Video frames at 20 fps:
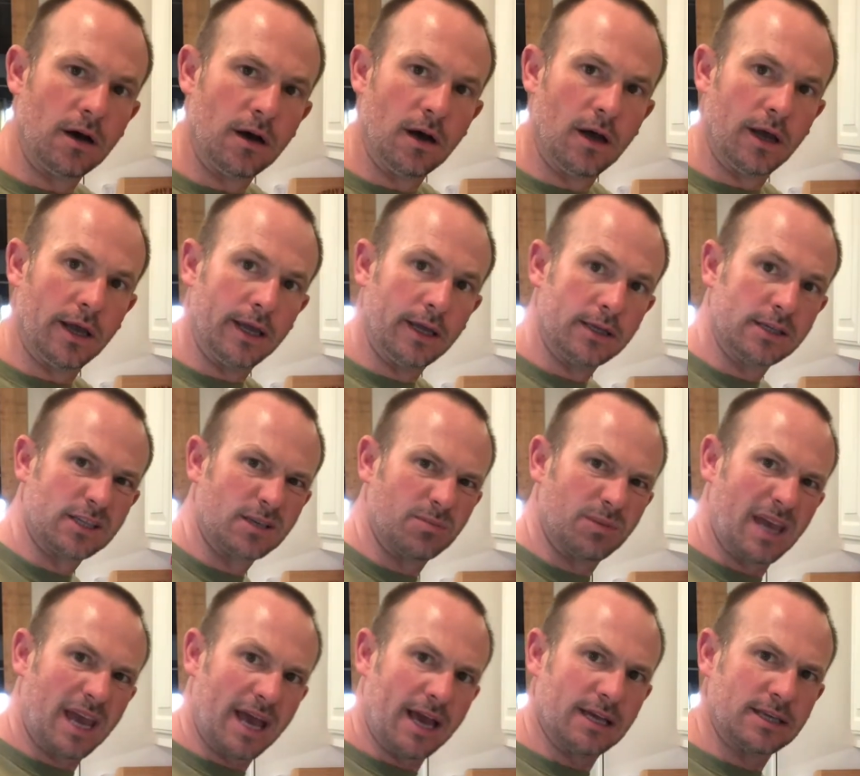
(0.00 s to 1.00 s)
in some
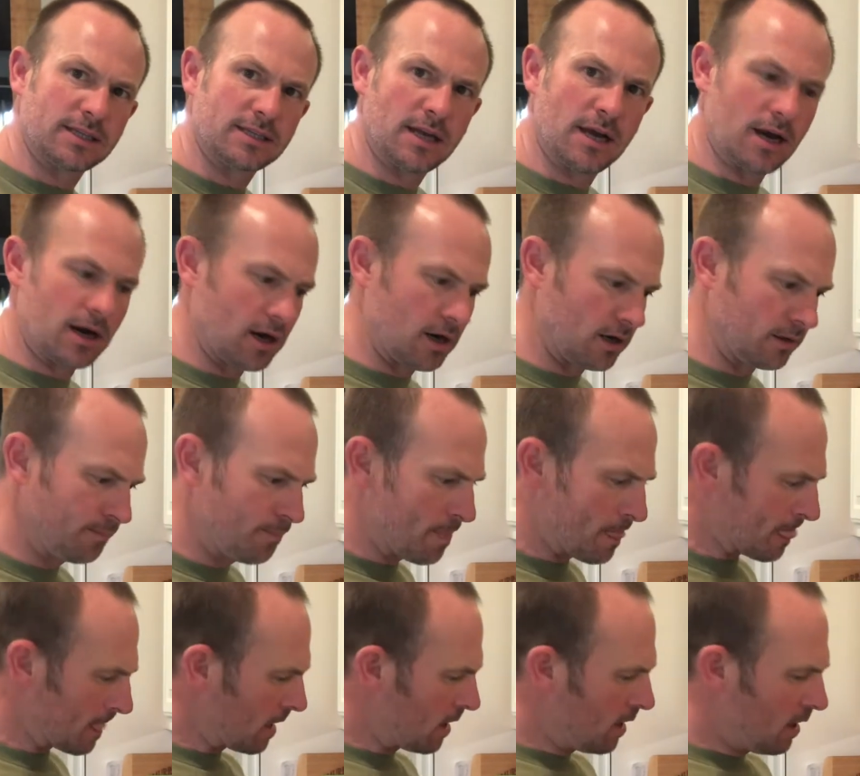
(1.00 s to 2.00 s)
cast iron.
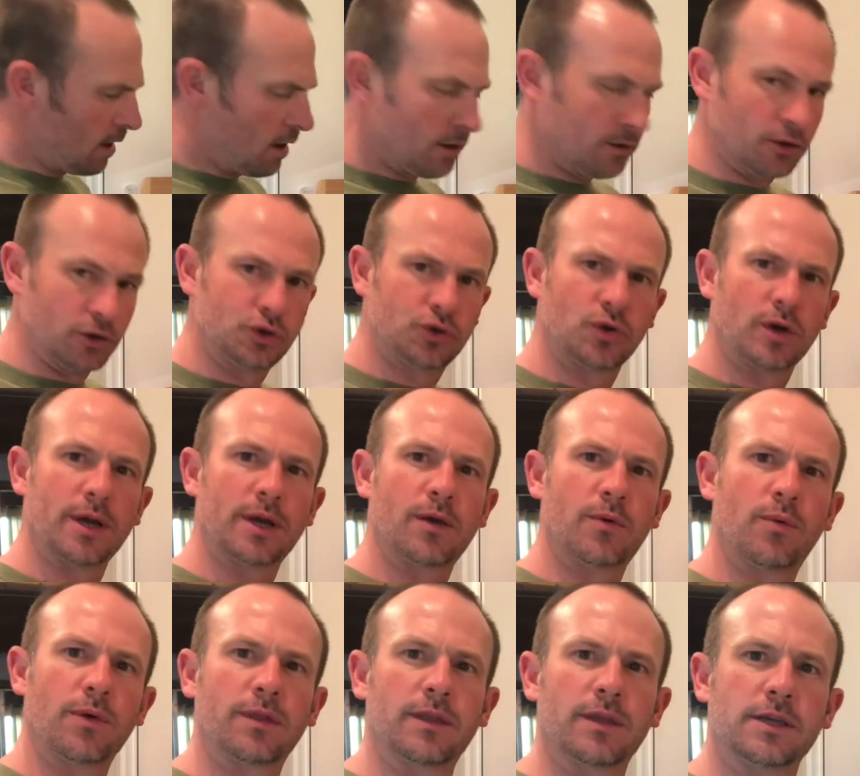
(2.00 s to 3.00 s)
The trick
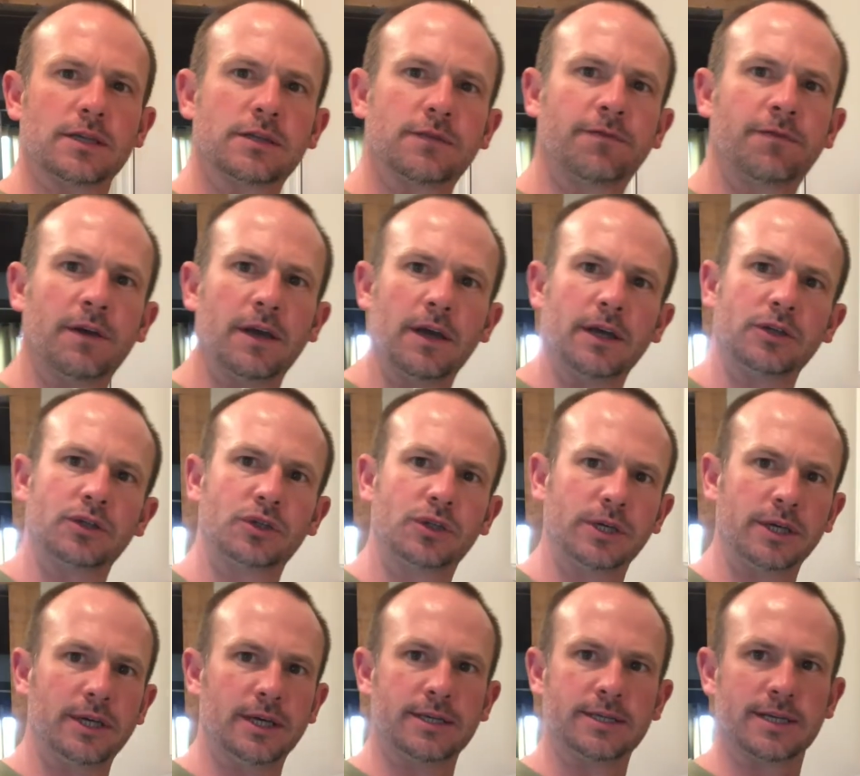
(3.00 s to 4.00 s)
with this fish
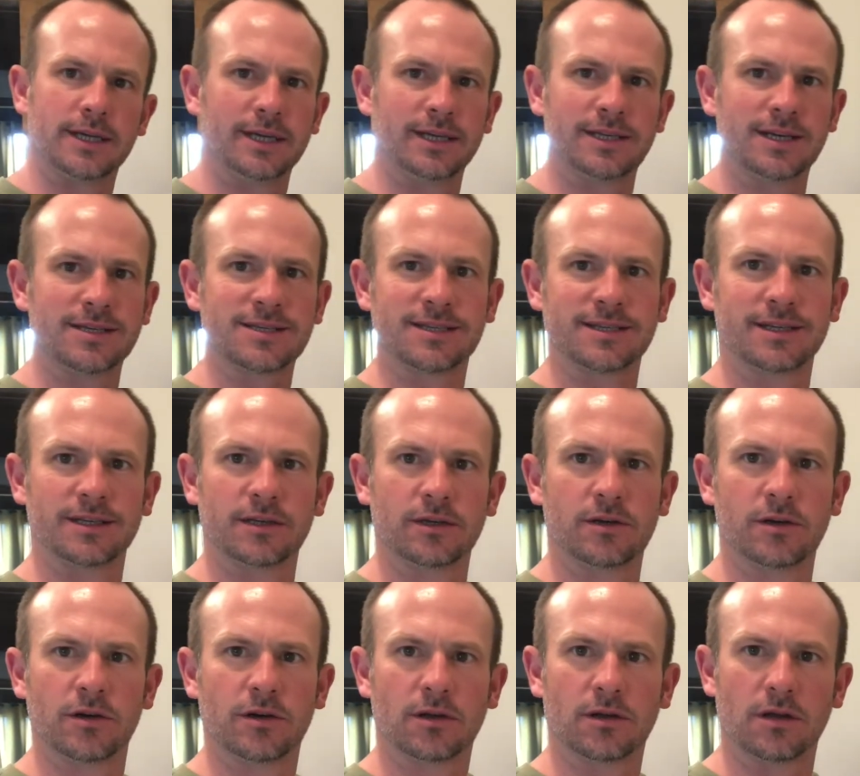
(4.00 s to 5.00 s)
is it doesn't need to
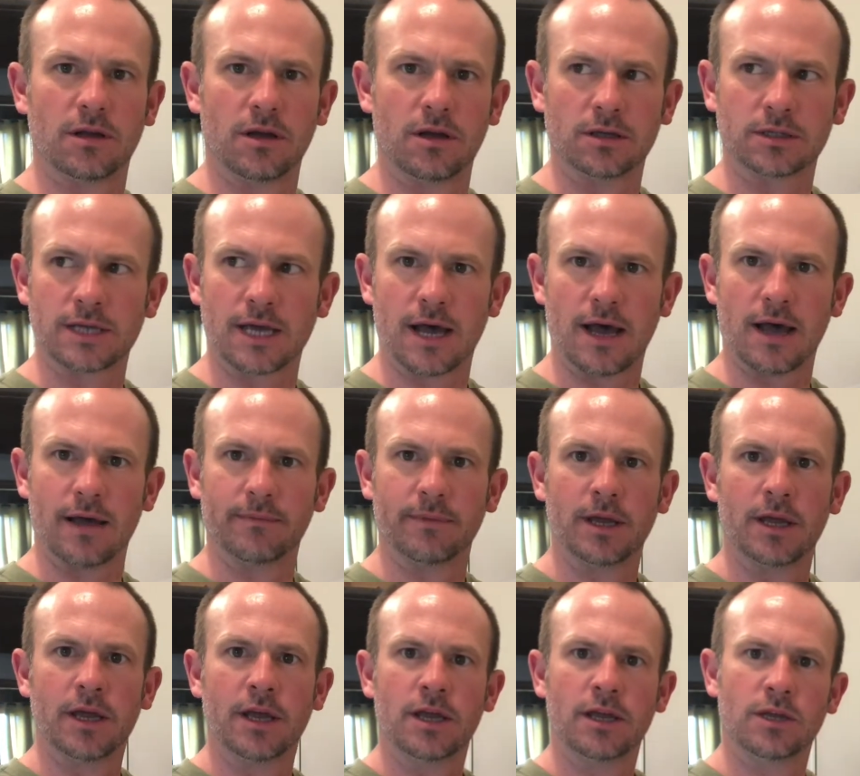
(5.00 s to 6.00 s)
cook a long time.
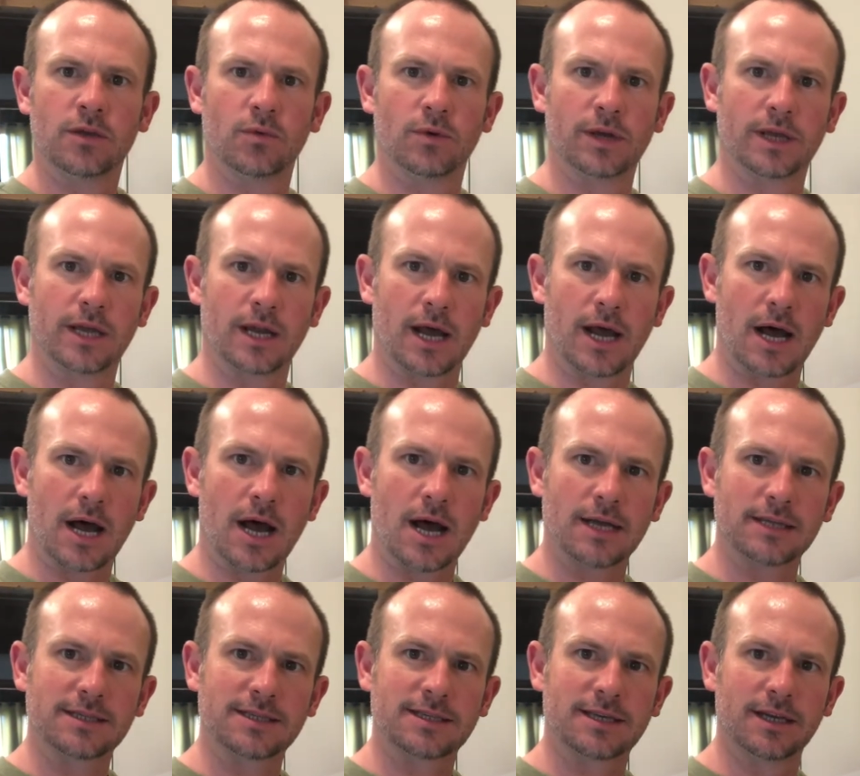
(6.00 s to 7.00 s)
You wanna get a
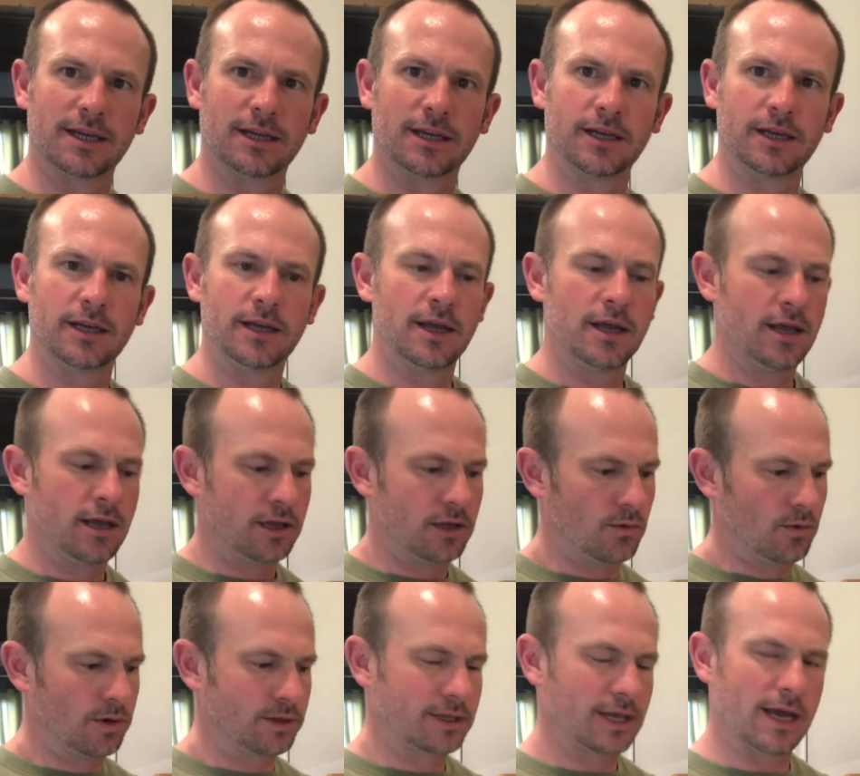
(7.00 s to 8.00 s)
hot skillet. You
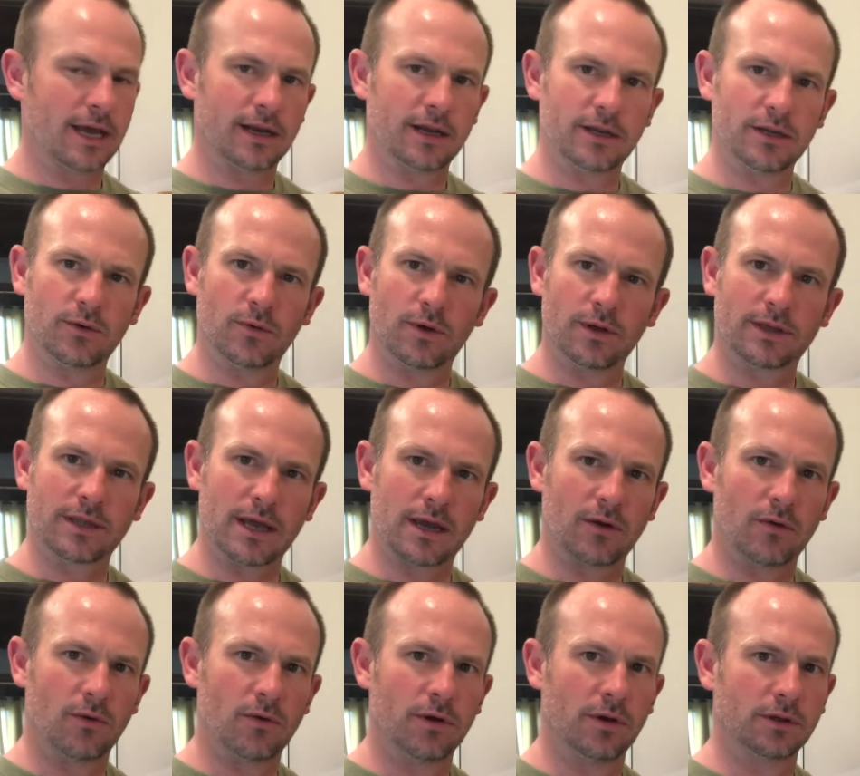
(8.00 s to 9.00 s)
want that
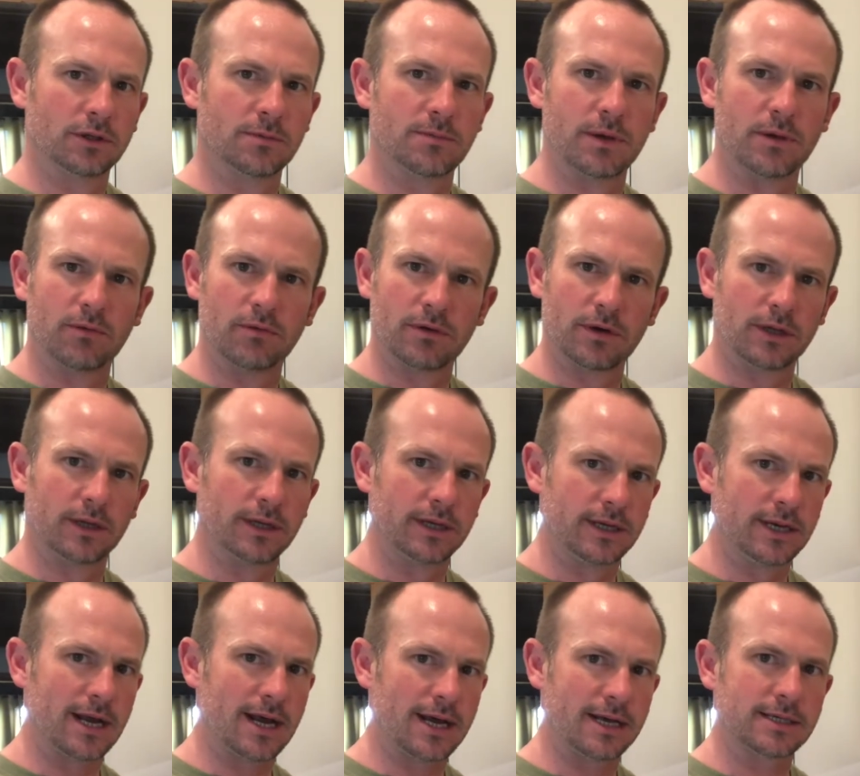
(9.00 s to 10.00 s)
oil to be really
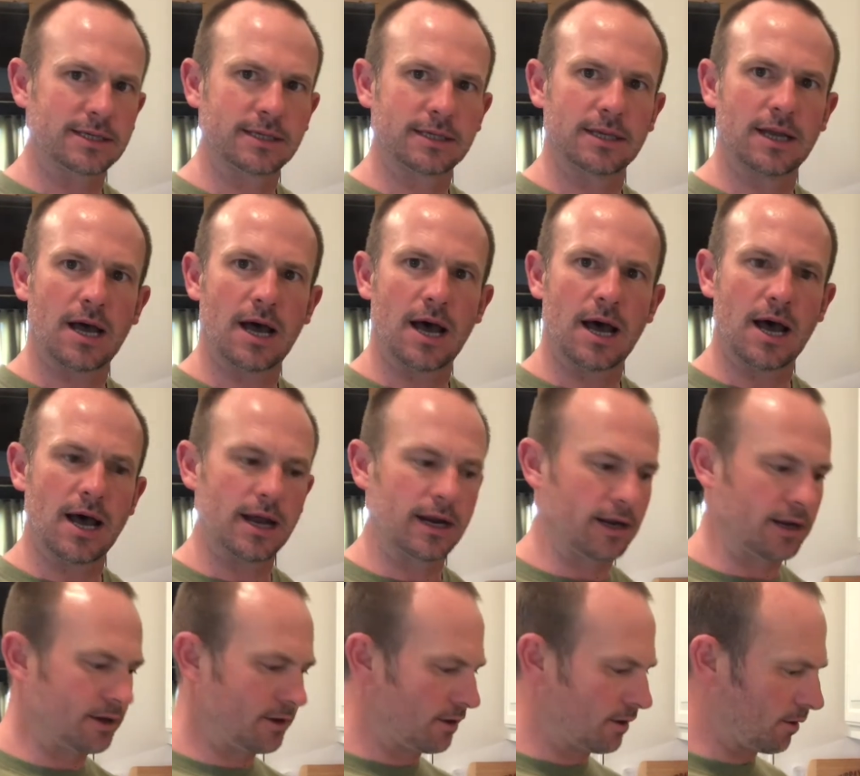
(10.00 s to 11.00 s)
nice and hot,
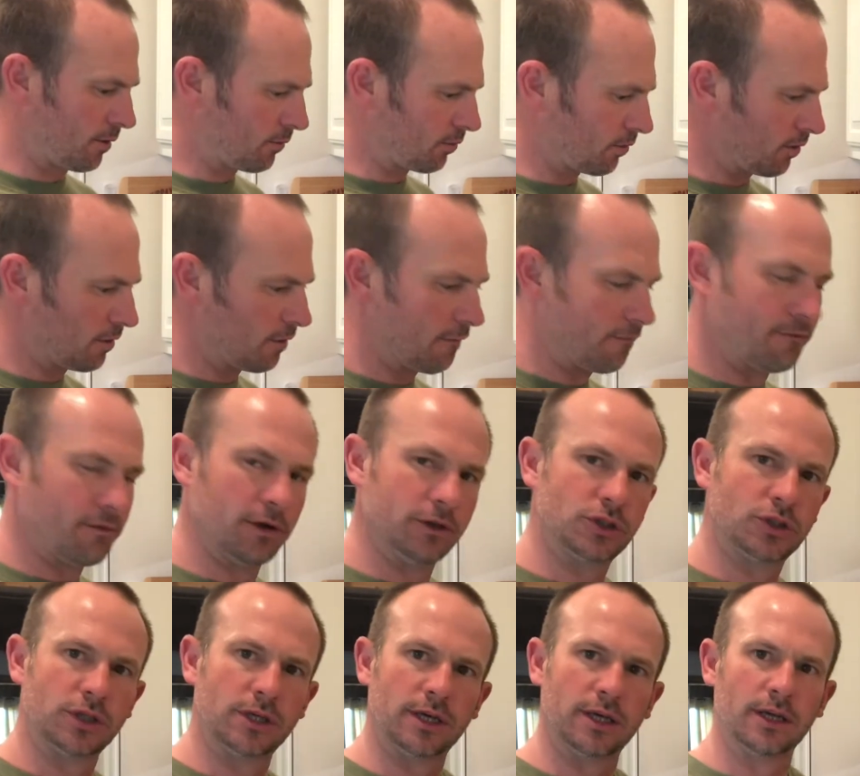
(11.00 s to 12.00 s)
and you're gonna throw your
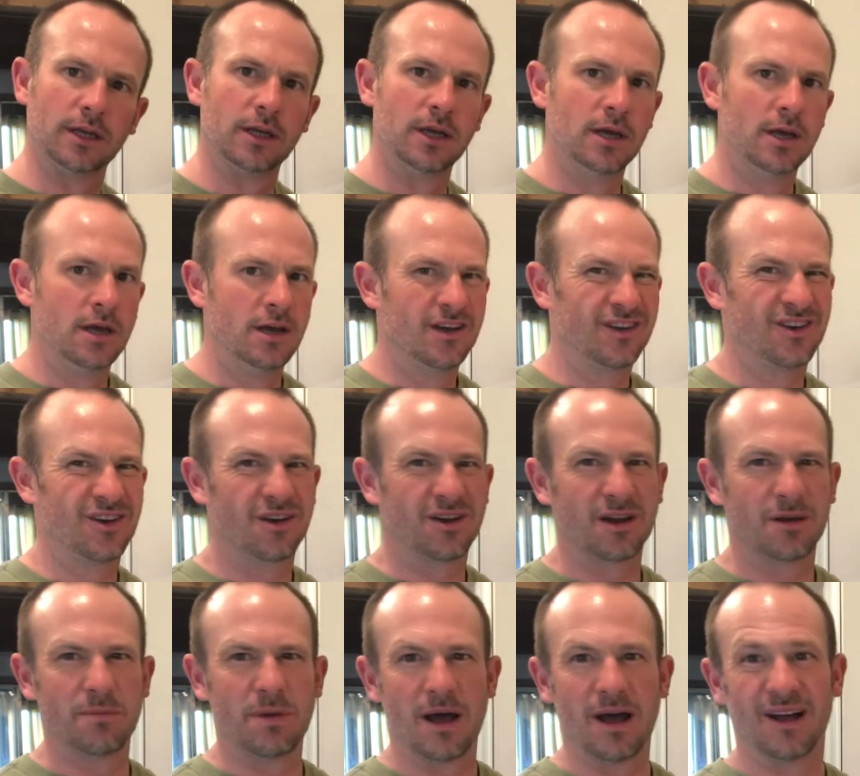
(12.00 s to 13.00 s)
fish in, cook
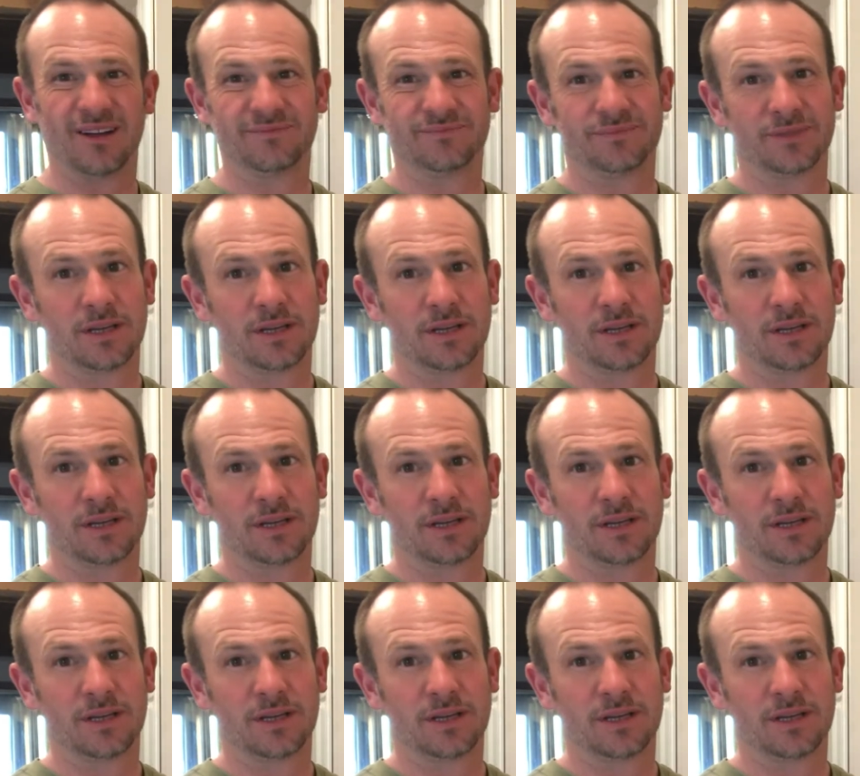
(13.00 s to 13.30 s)
it about